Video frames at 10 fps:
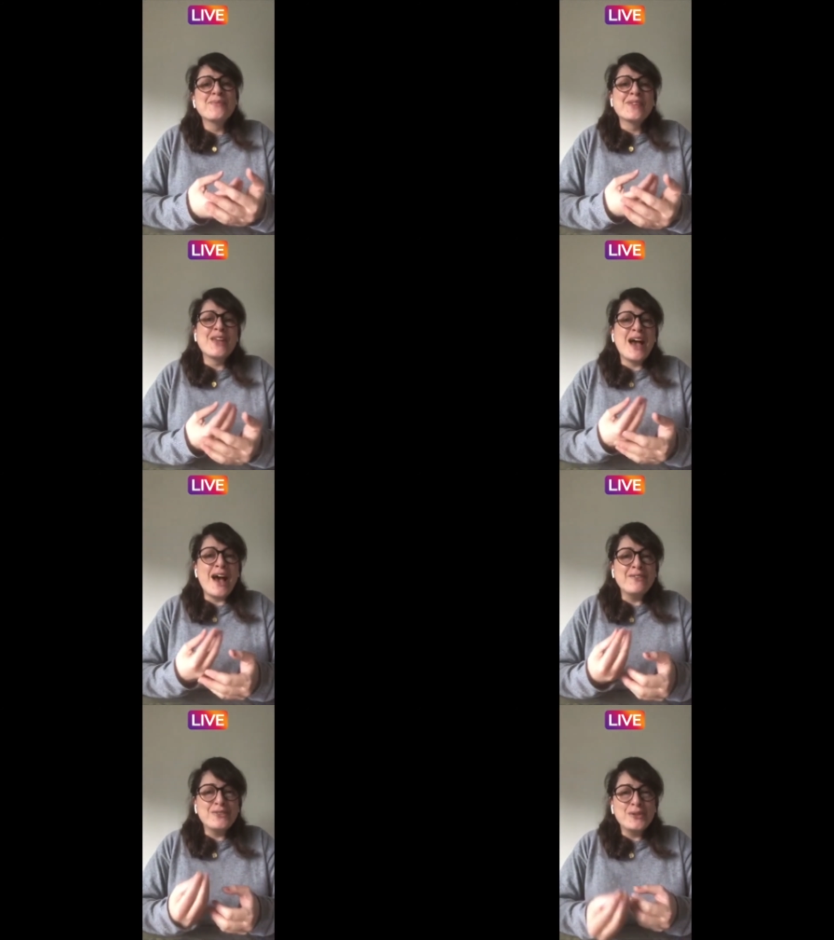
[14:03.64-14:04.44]
you
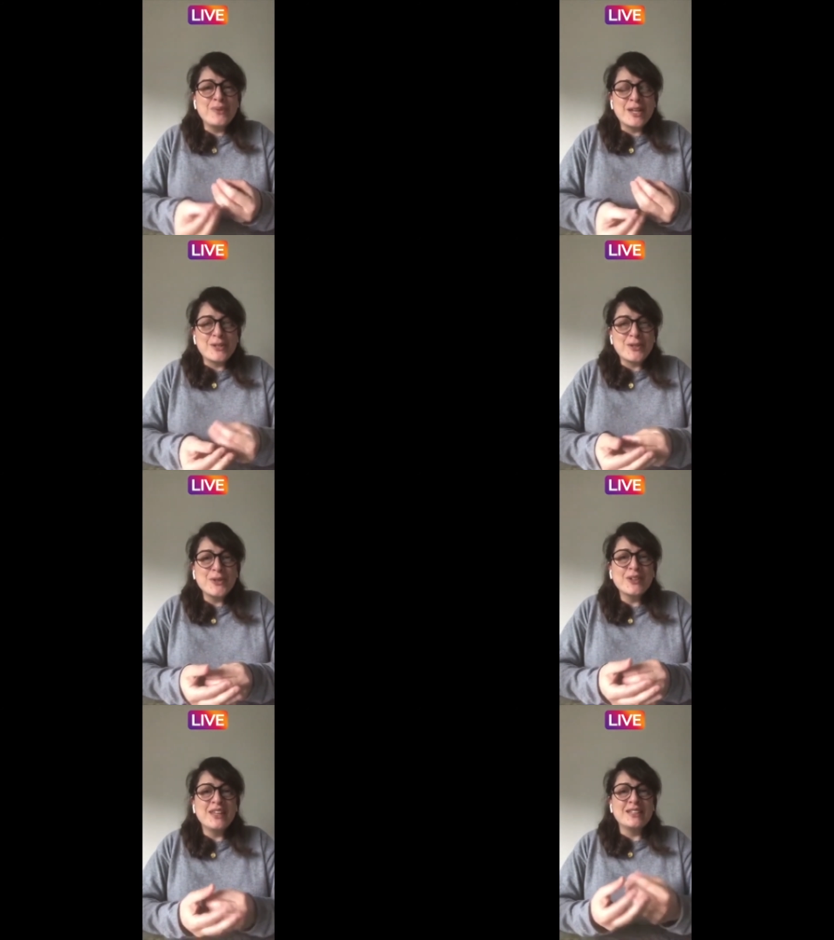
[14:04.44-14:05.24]
have to make
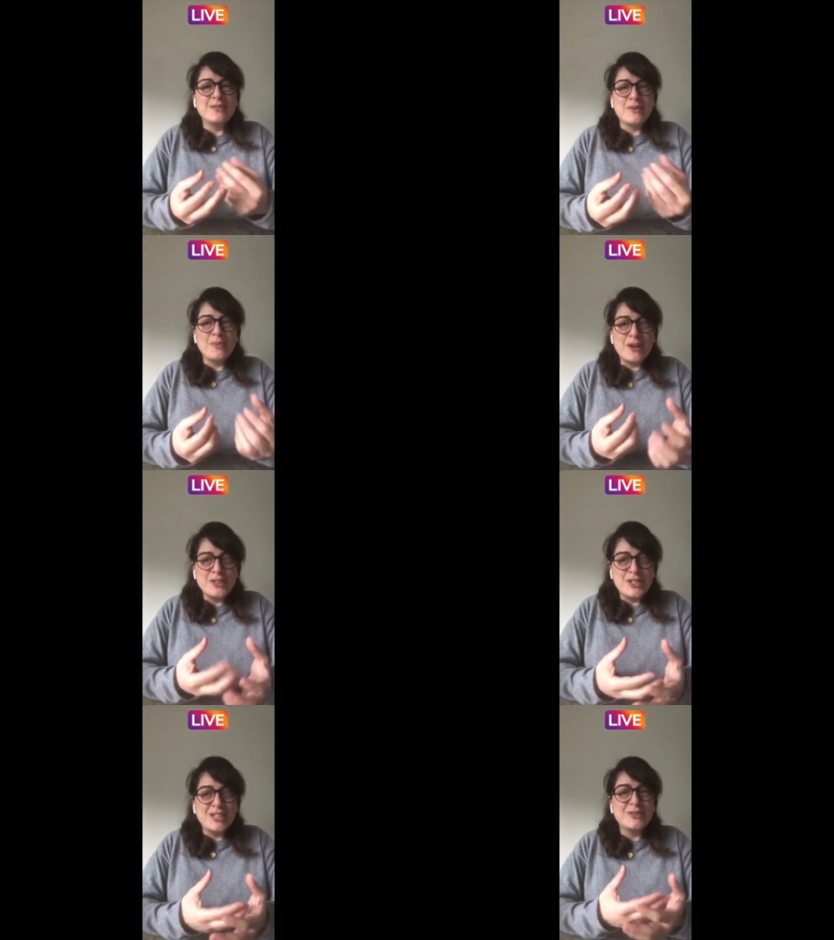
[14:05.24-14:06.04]
sure that your
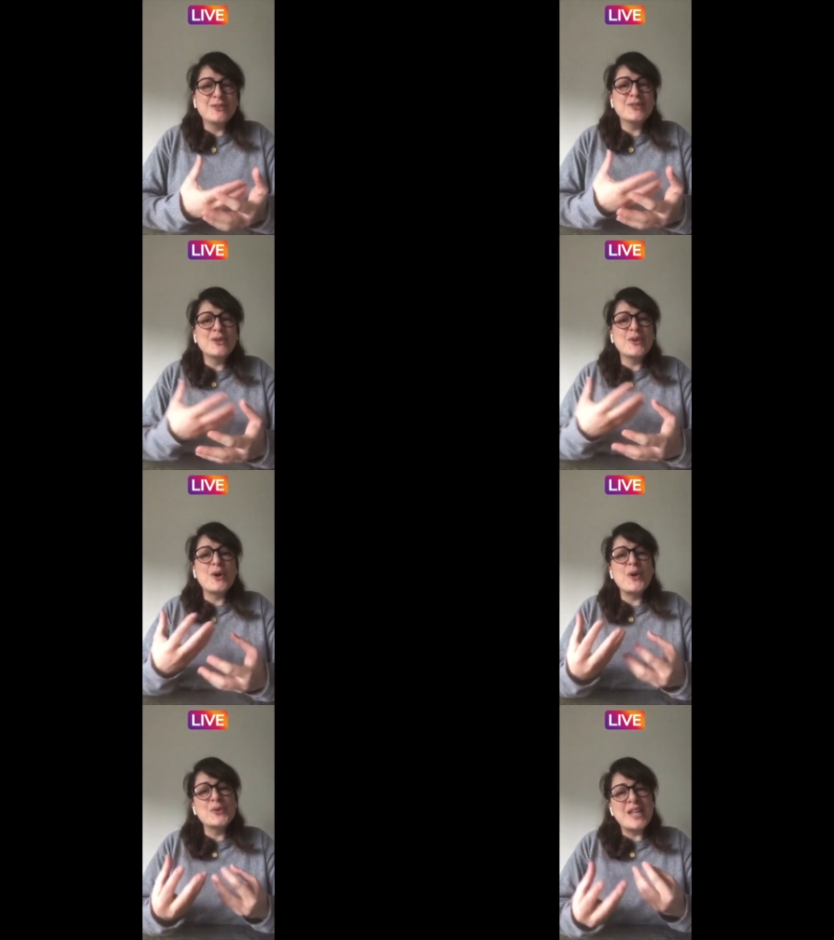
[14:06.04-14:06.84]
budget also
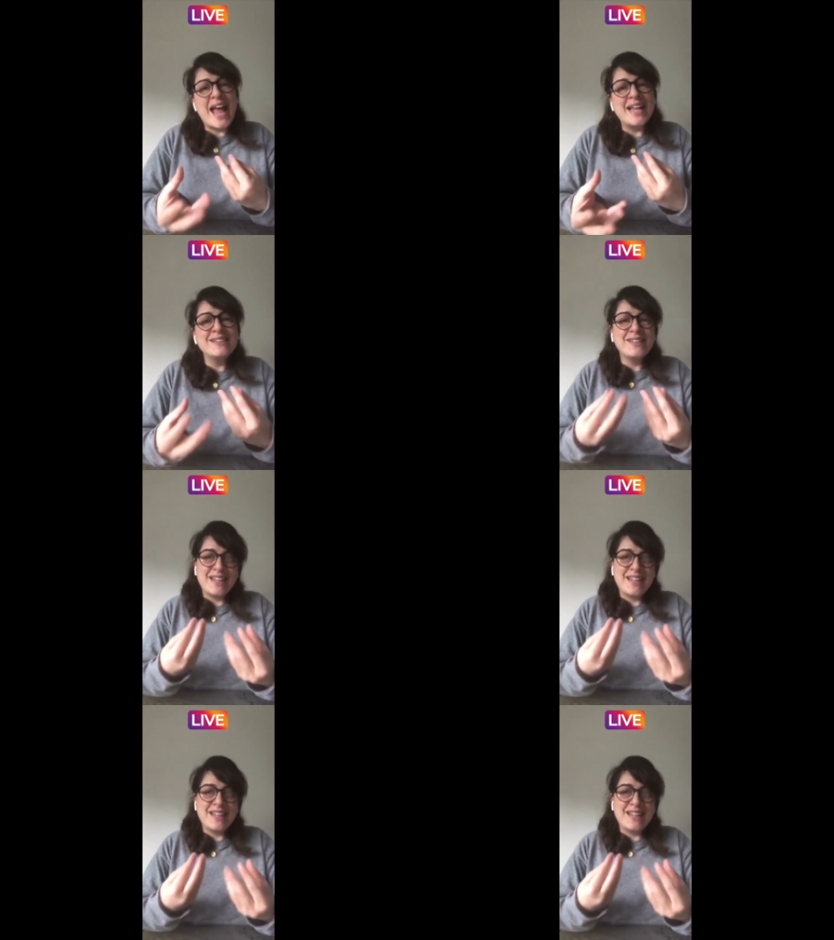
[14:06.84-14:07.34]
goes hand